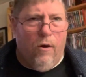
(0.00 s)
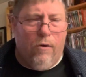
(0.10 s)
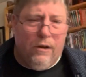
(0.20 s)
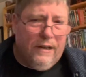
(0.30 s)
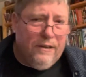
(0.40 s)

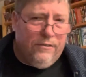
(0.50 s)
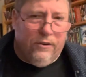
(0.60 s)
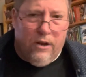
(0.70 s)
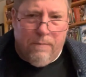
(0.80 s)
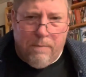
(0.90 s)
or I guess
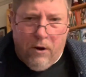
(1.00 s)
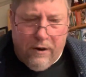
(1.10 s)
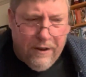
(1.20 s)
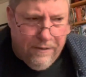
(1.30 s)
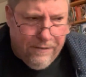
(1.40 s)
it could have been
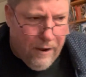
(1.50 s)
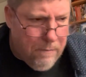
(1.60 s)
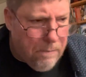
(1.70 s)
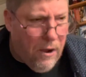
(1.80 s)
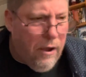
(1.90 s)
marketed as
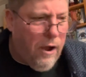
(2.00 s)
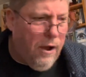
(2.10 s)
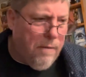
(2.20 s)
Zombi, but